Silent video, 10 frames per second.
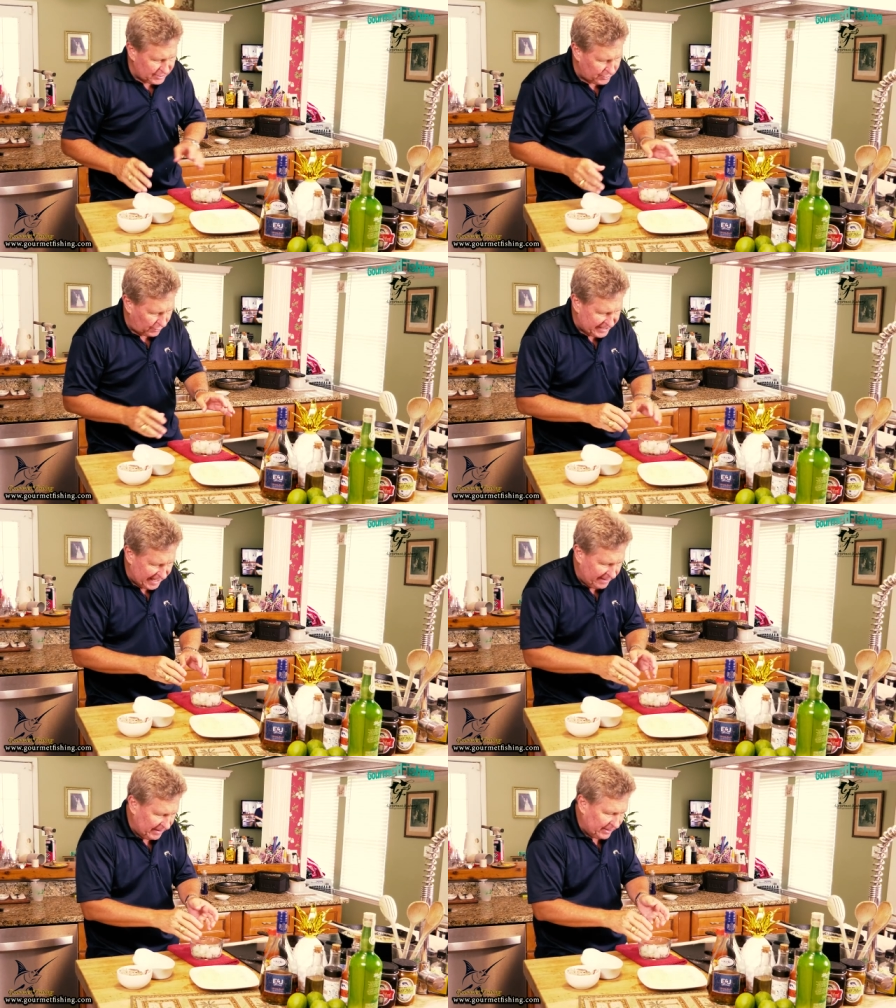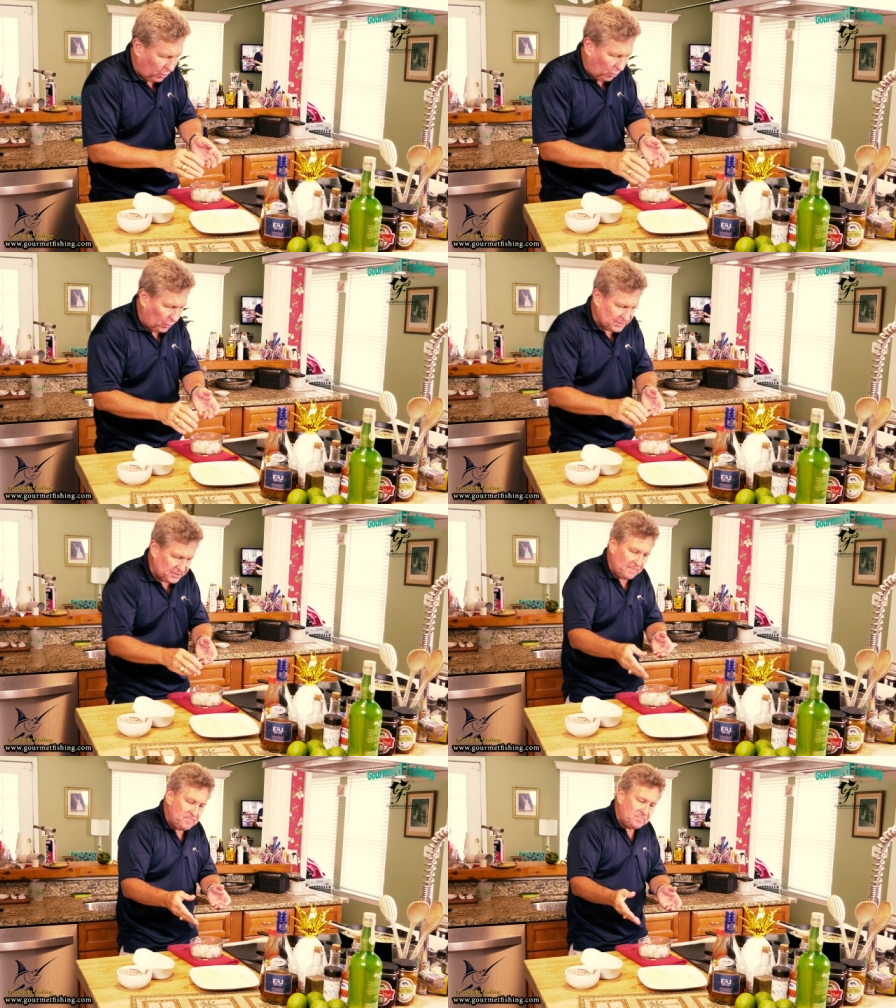saute
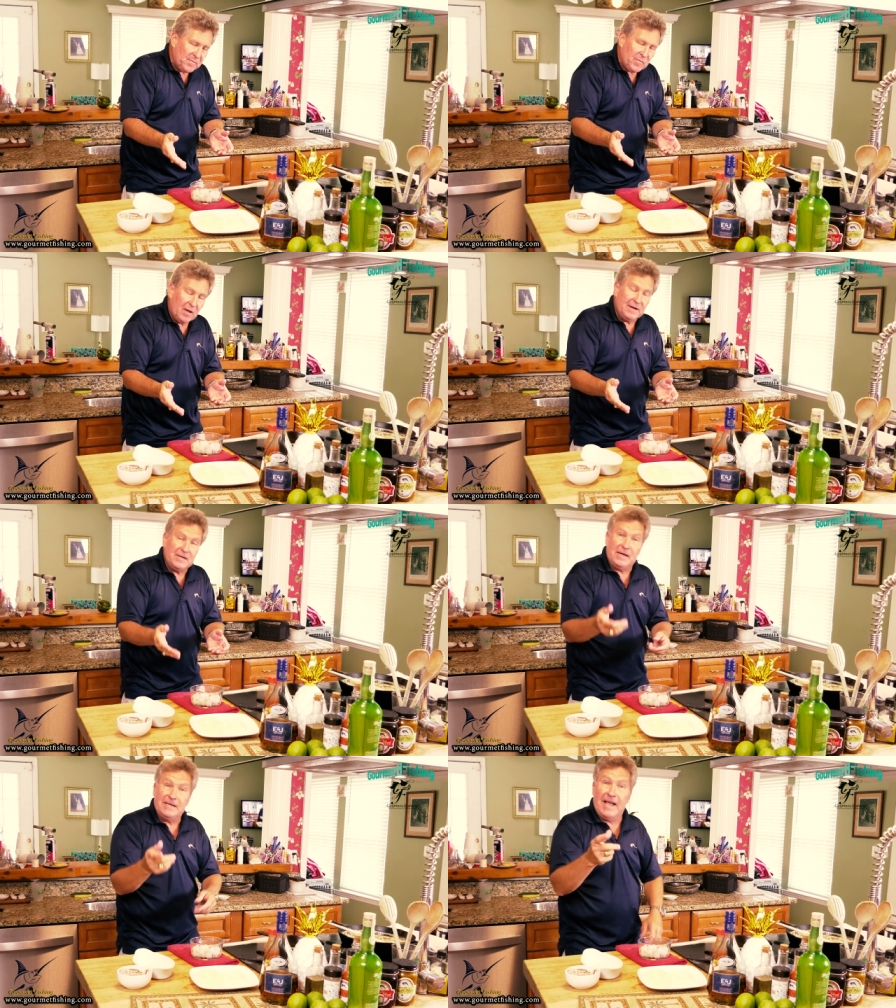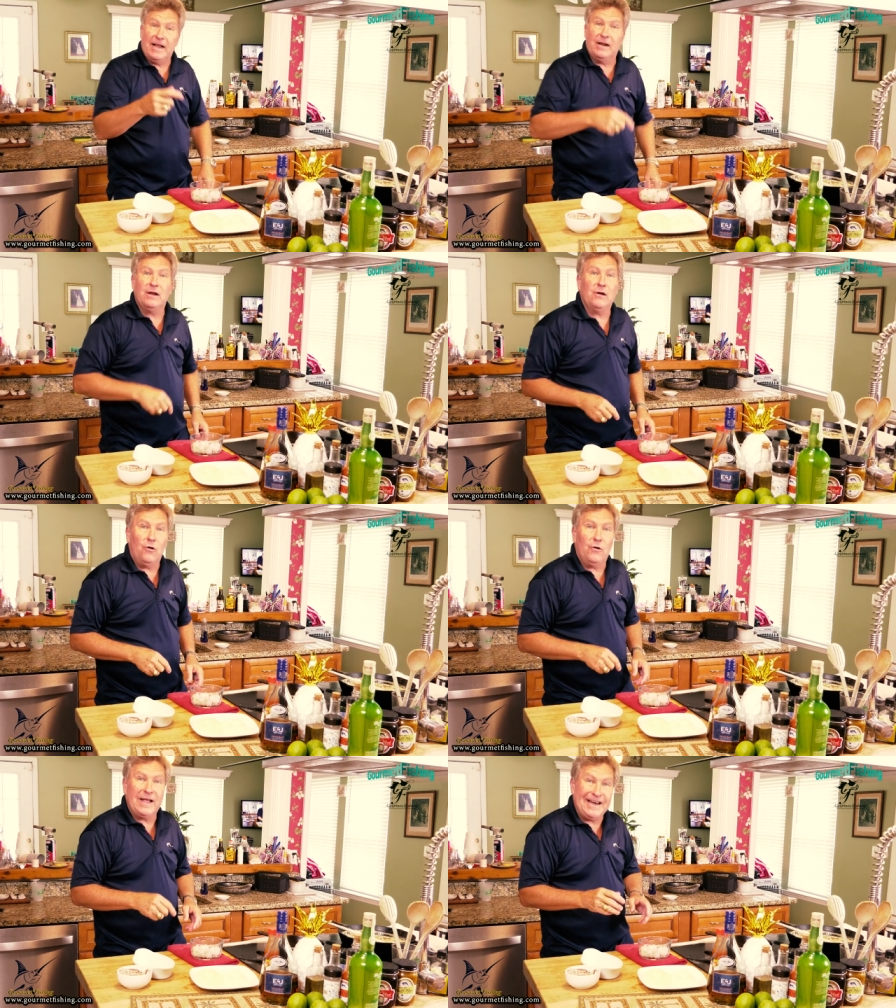because it doesn't take
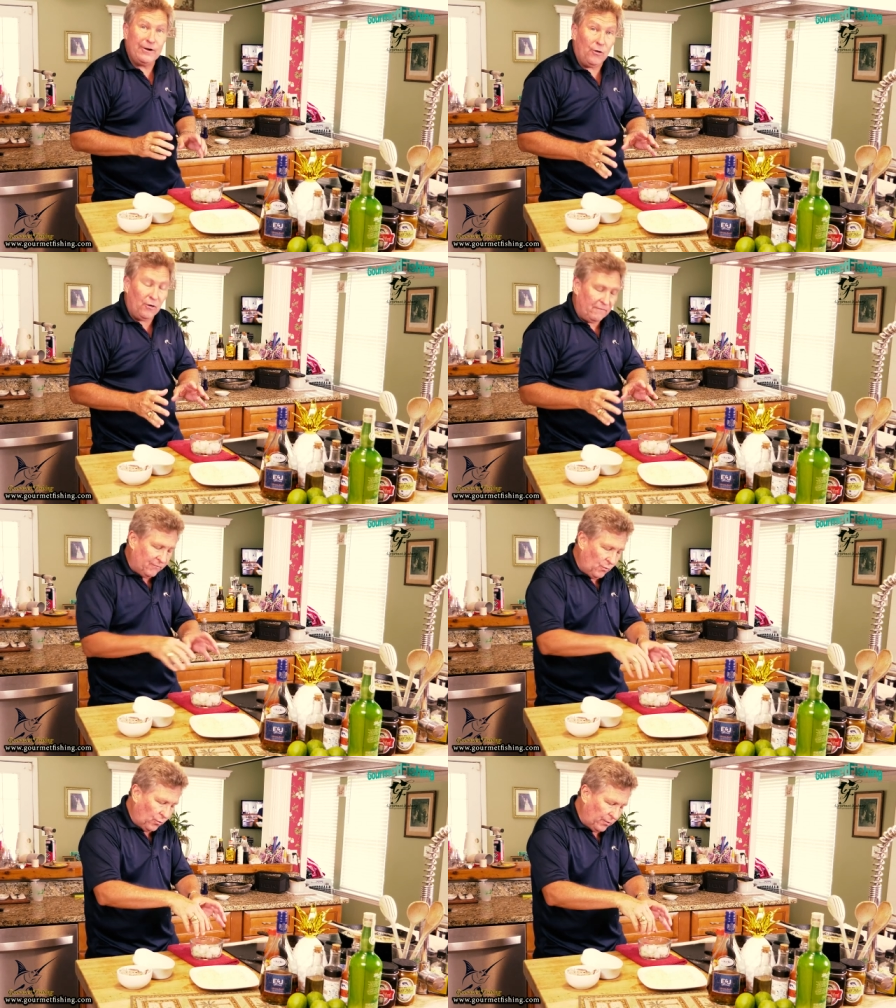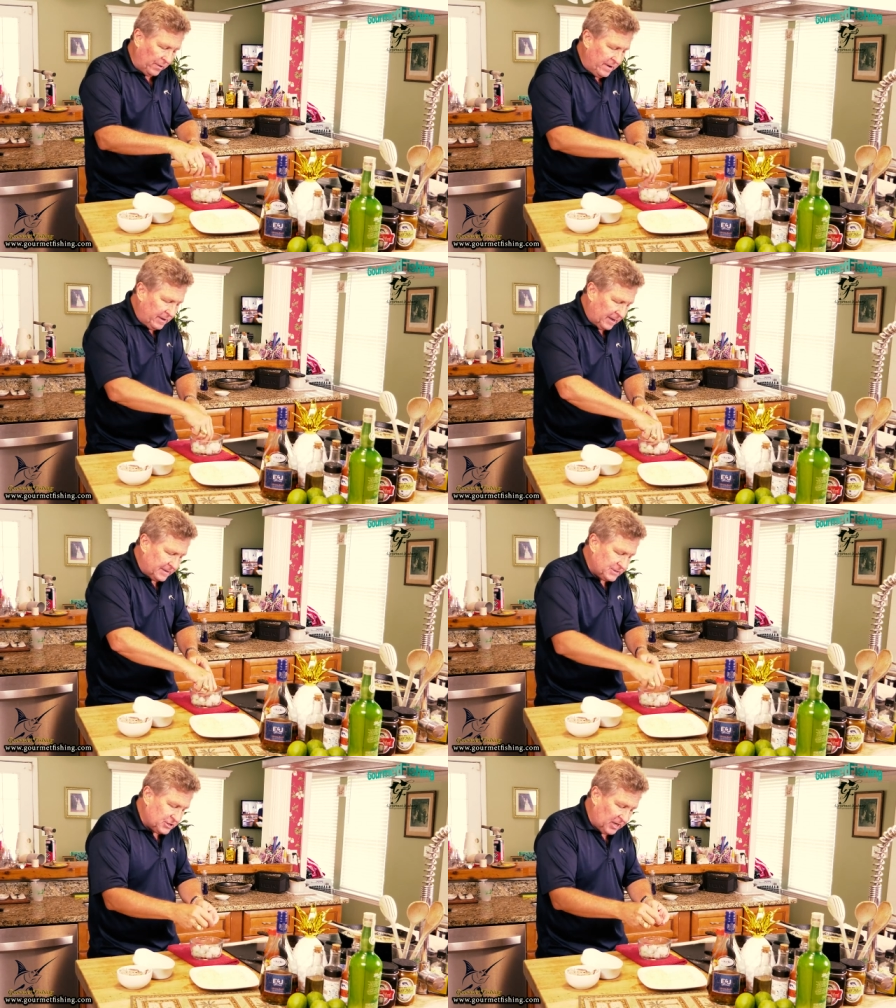long at all for
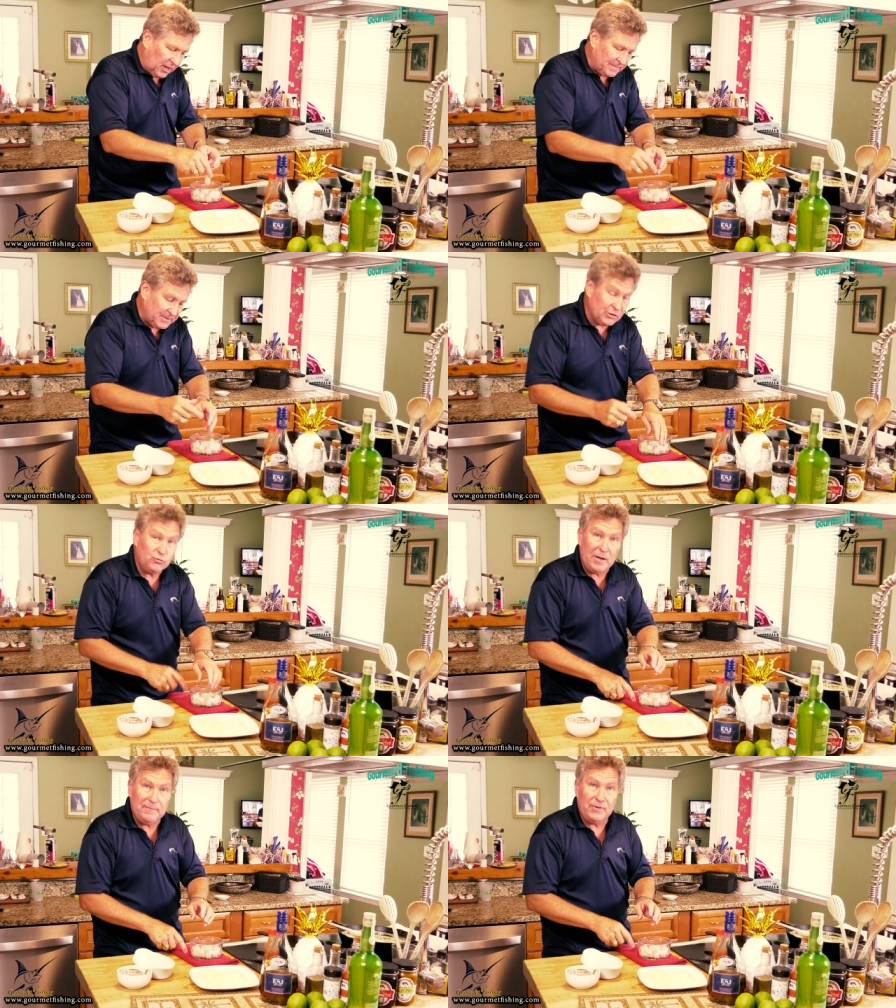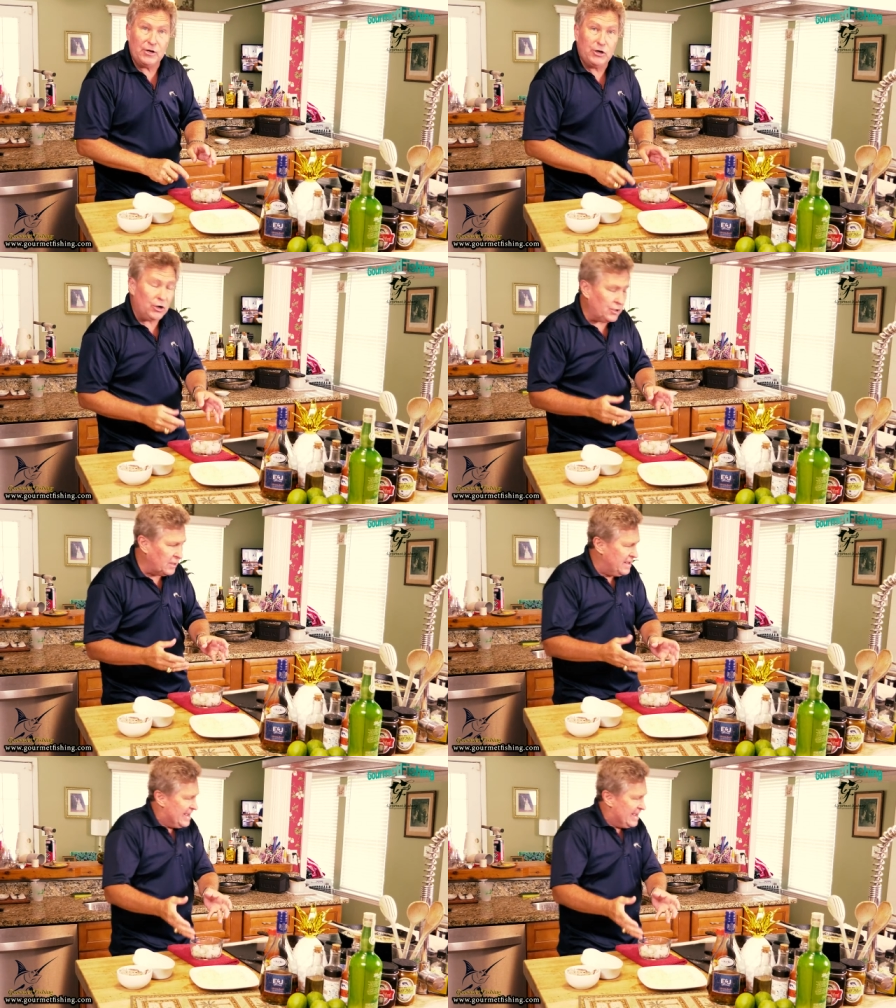uh, scallops and shrimp to cook.